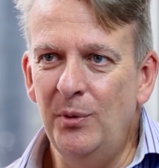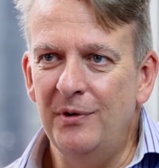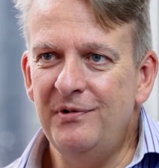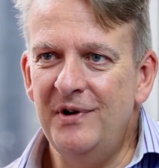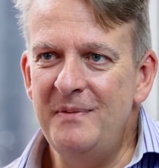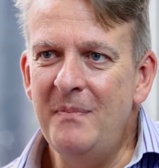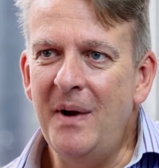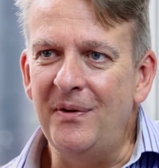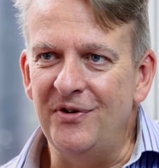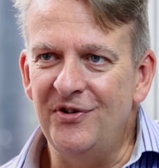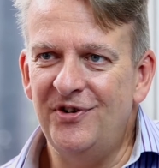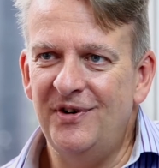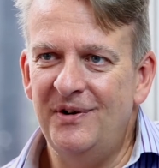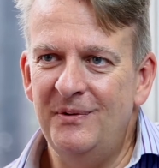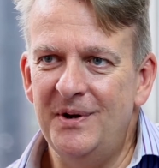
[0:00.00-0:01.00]
or 3
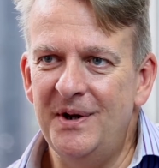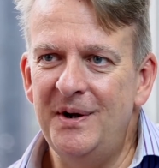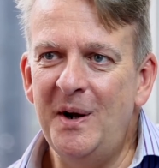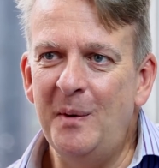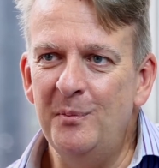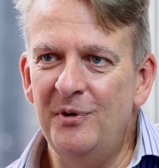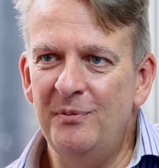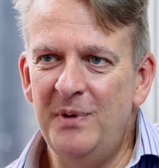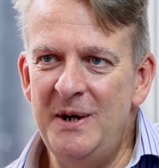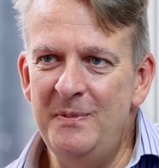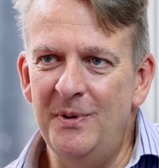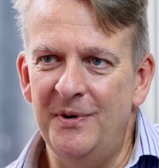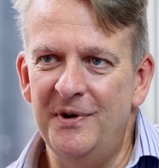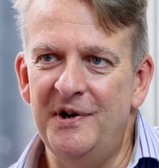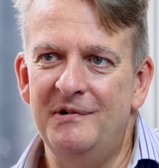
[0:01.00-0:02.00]
months with a number of
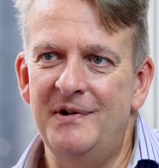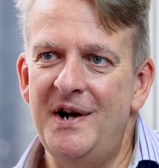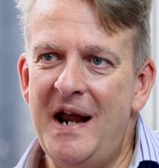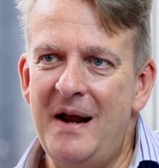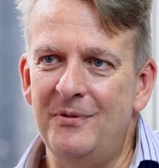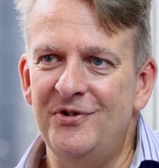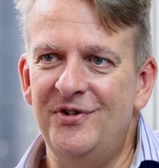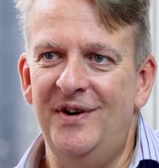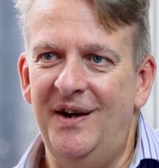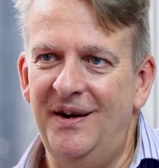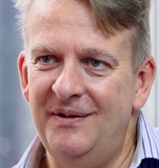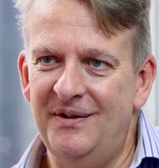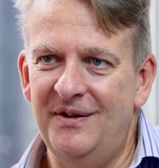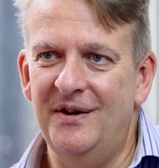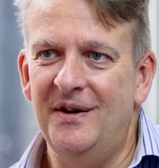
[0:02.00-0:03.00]
people that are
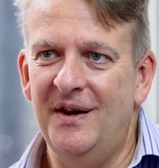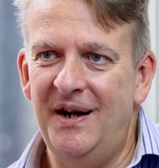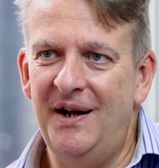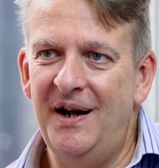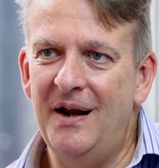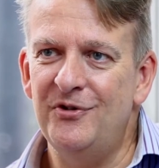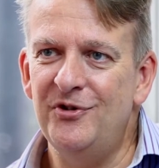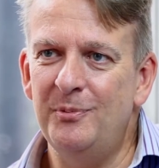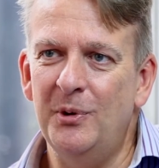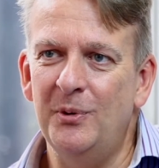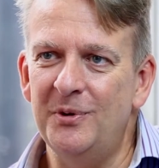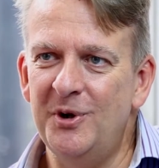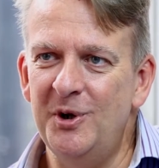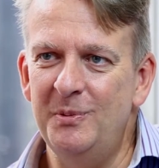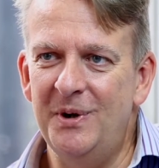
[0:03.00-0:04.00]
announcing that they now
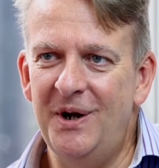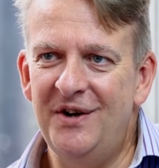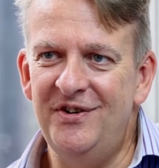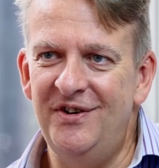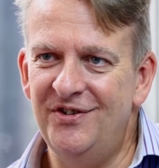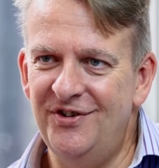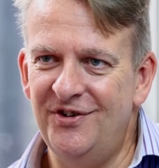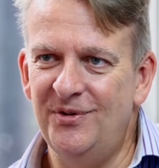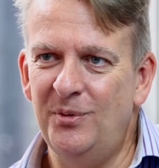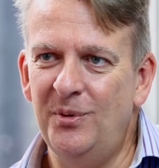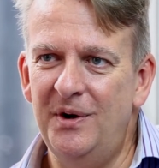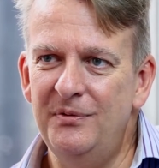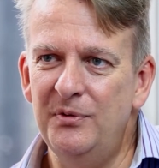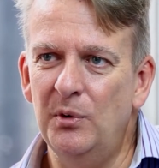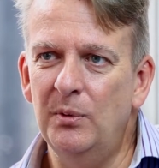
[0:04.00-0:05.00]
support Kubernetes as a
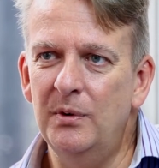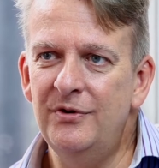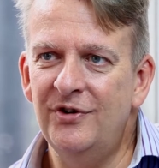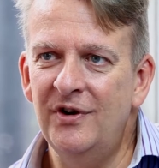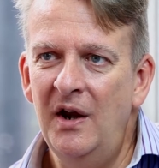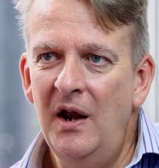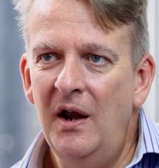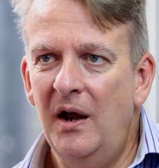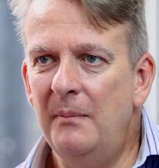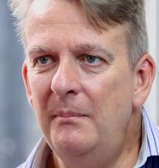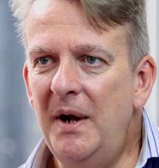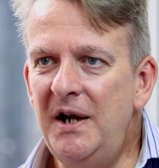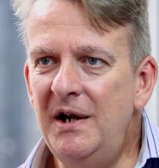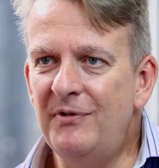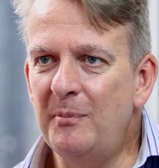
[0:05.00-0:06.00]
way forwards.
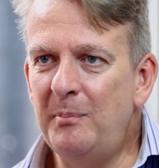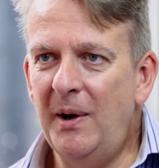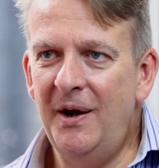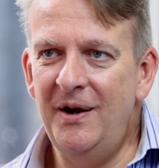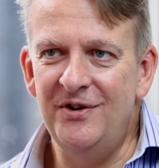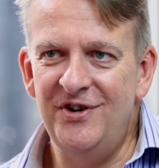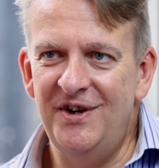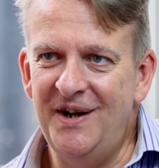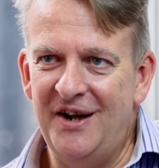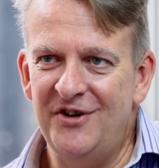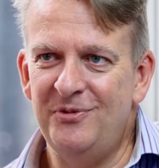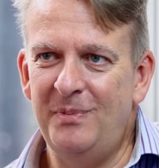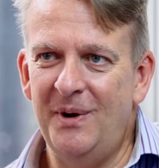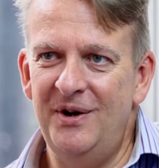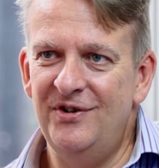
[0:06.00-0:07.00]
And many of the players in
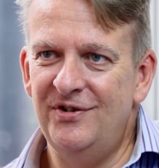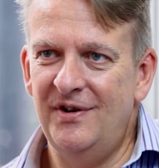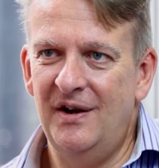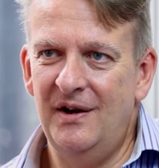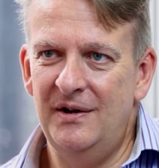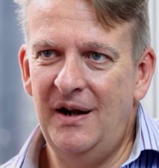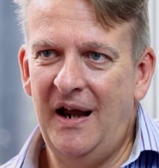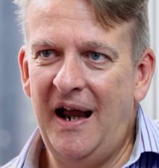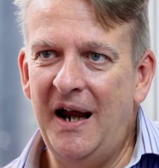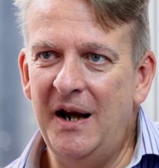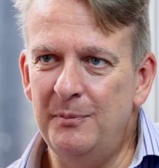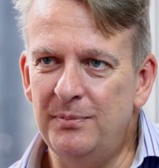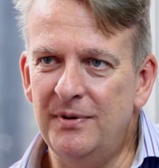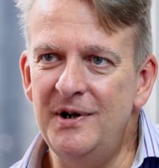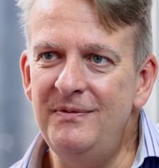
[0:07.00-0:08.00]
that space had
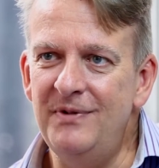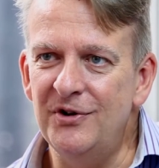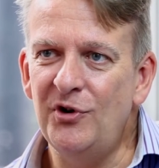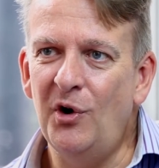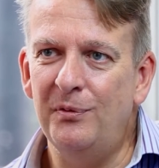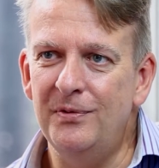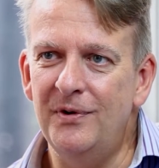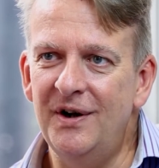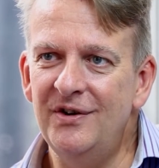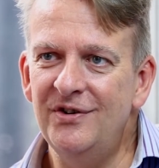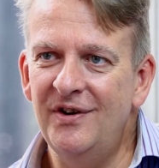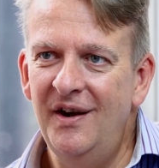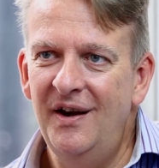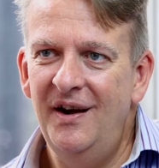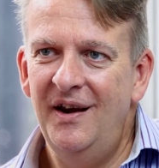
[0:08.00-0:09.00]
had previous
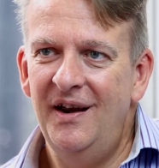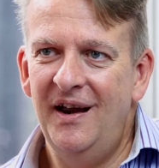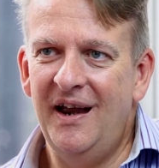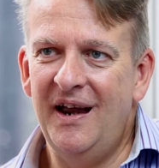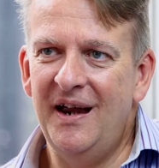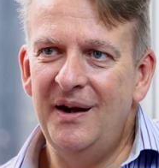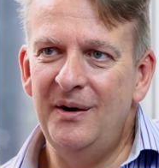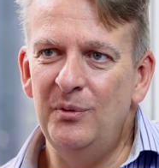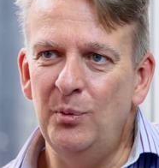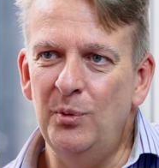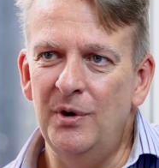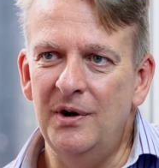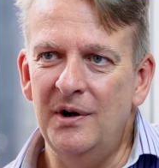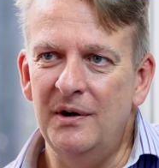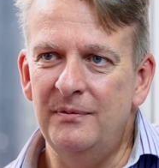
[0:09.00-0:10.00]
offerings and
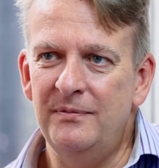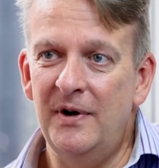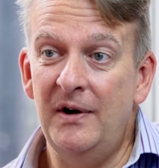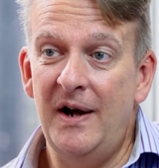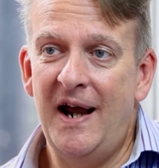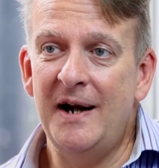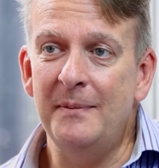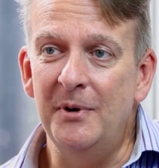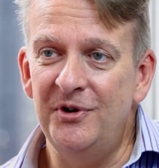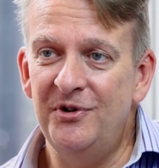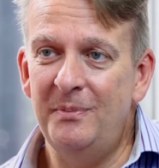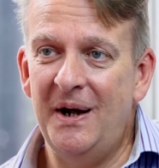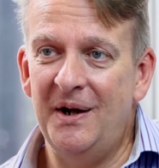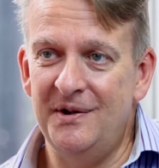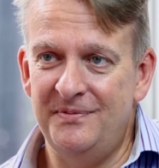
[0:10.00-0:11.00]
were very adamant
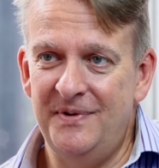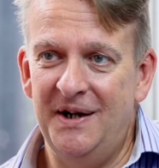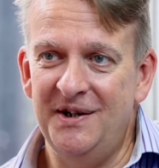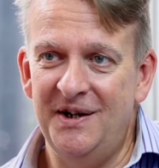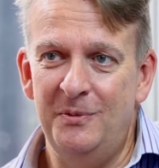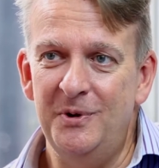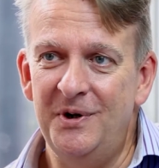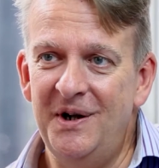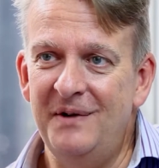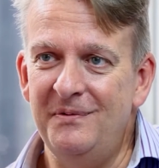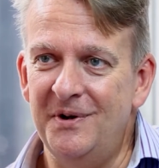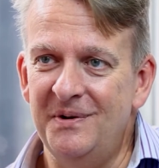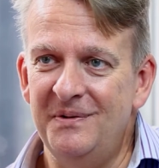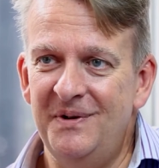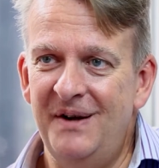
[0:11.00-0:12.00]
about the fact they would
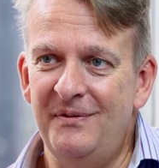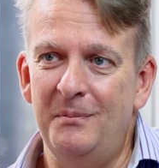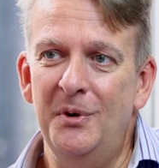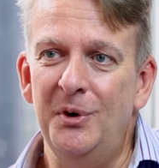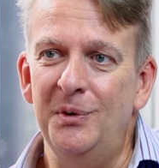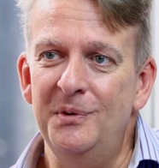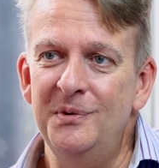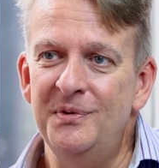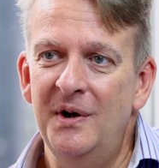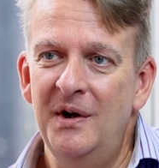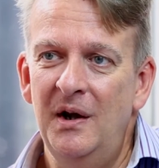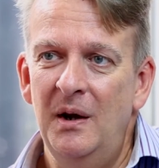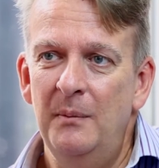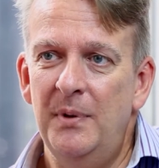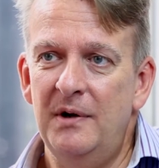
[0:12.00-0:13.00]
never move,
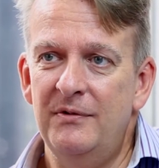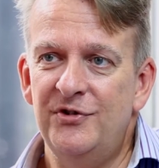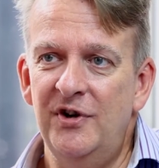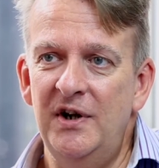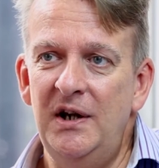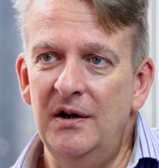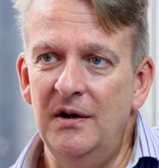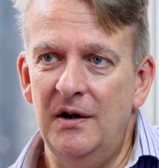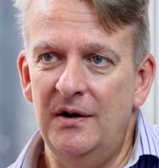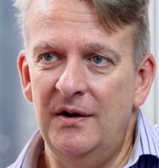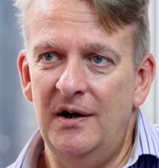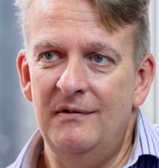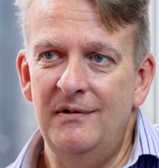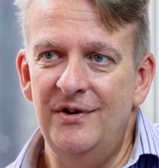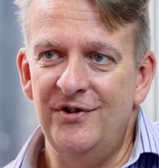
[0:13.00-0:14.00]
but have seen
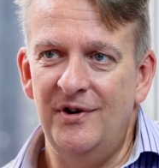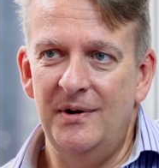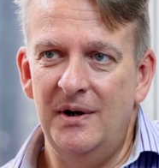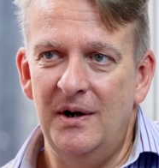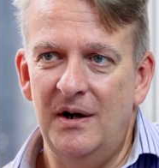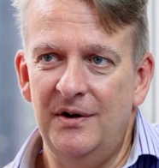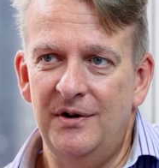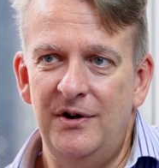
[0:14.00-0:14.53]
that there is a